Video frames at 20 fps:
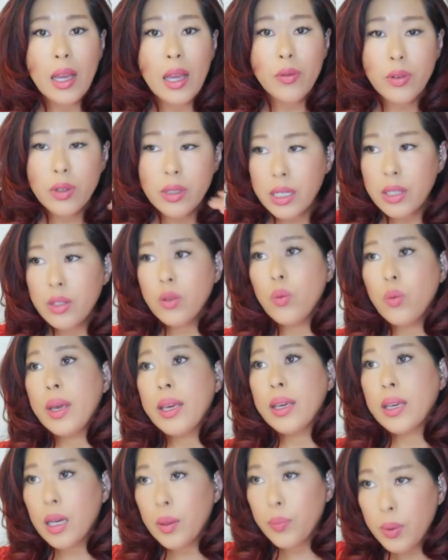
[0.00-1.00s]
every day you
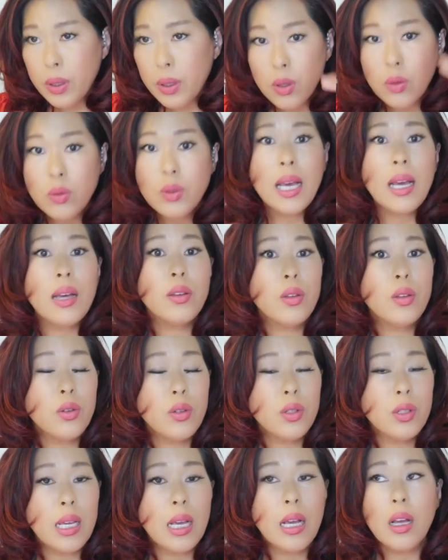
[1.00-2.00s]
wake up and you tell
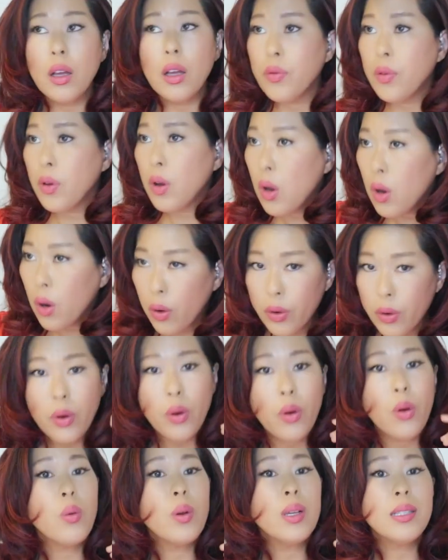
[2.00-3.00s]
yourself, or
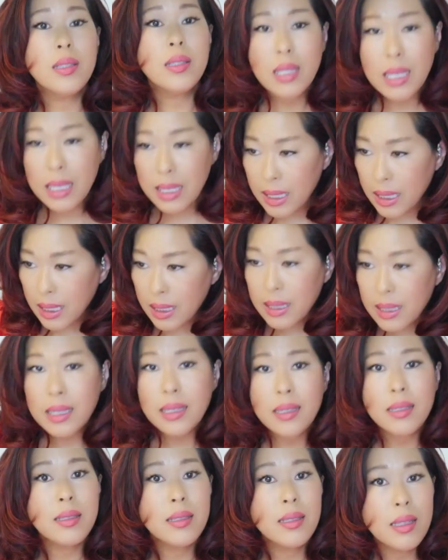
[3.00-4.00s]
you're always thinking
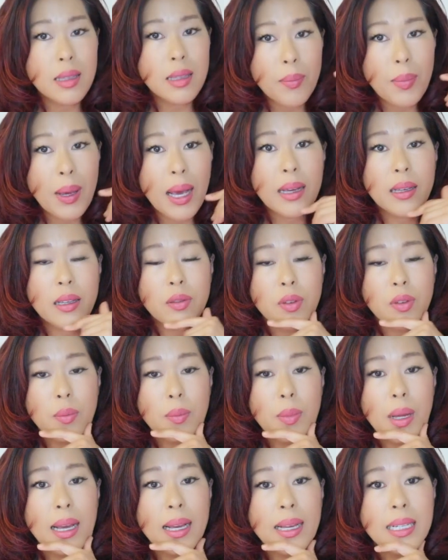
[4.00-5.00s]
this in the back of
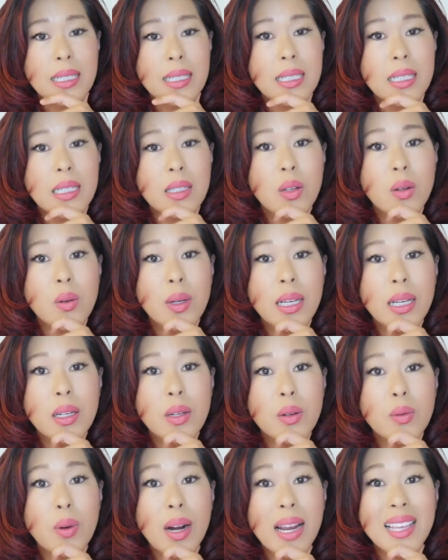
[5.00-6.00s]
your mind? And go
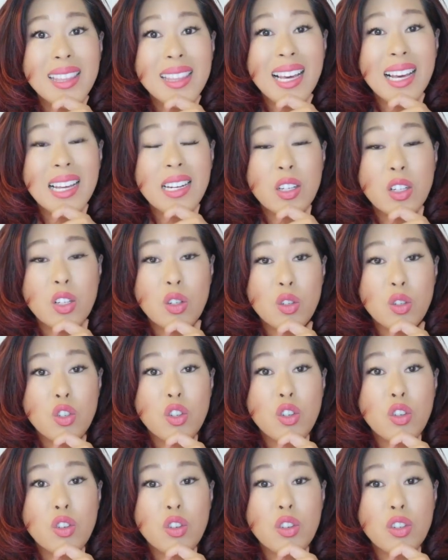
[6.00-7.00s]
ahead and write that in your
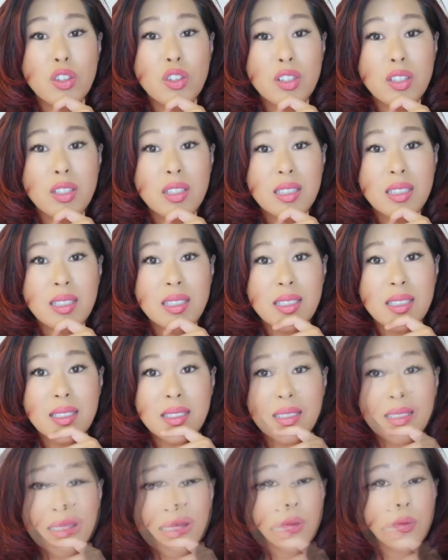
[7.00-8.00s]
journal.
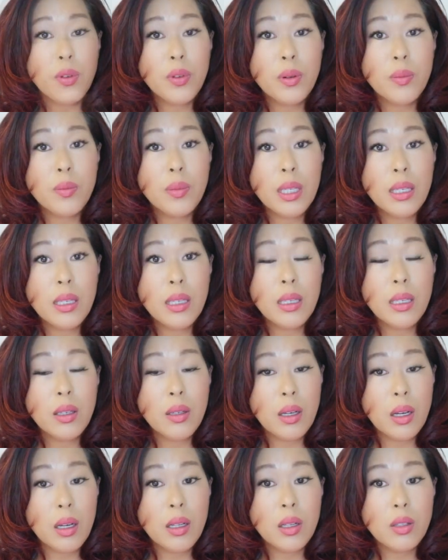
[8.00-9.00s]
So, for
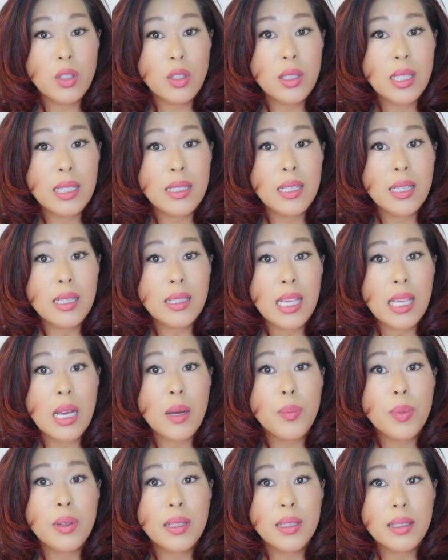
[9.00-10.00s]
me, just as an
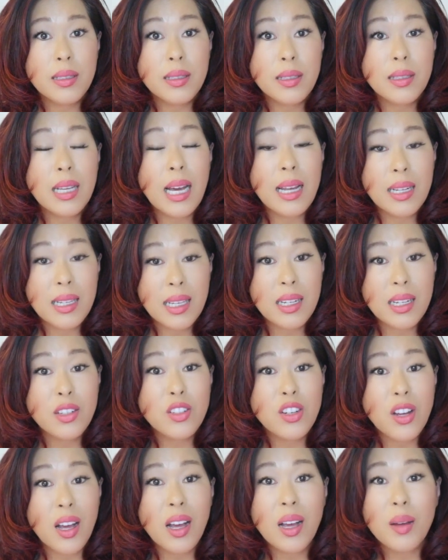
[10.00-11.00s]
example, it's gotta get
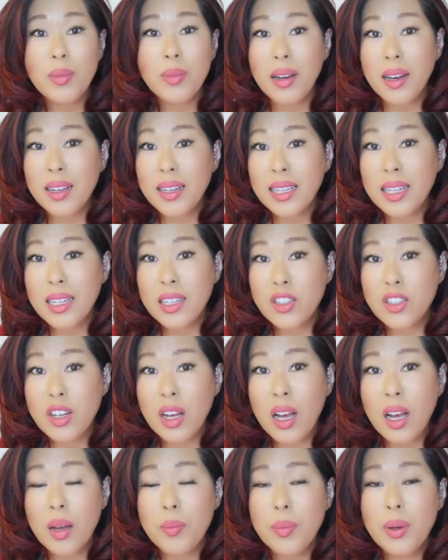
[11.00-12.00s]
a job, gotta get a
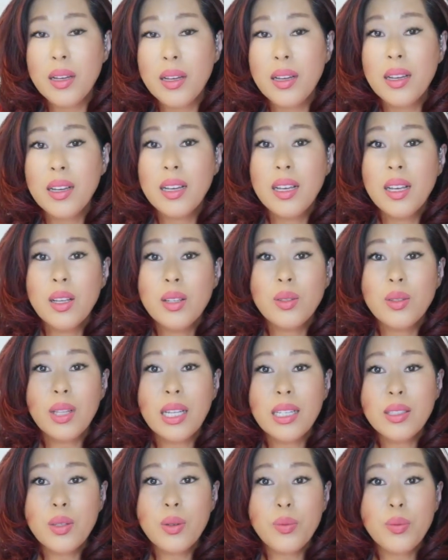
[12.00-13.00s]
job. So
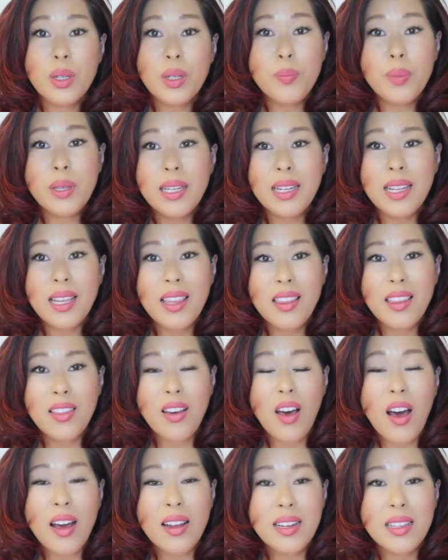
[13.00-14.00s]
that's the repeating
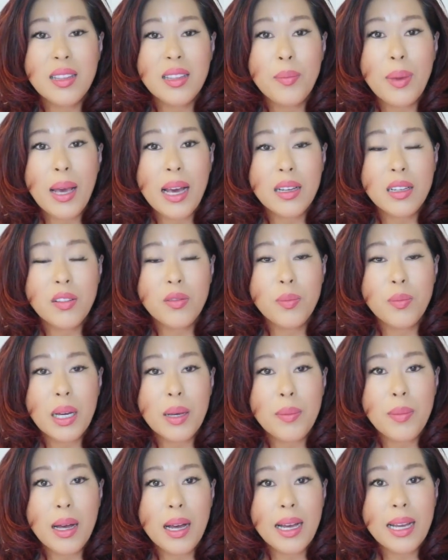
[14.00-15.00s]
thought in the back of
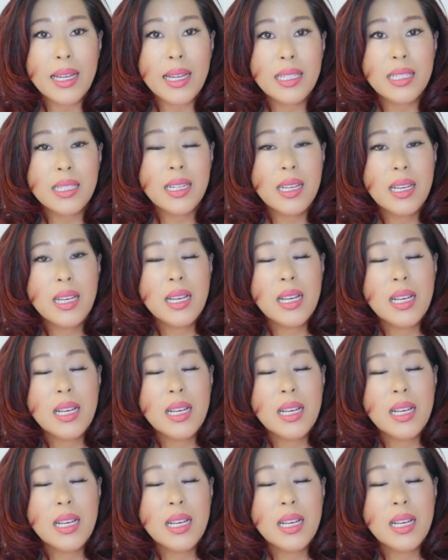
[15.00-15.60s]
my mind.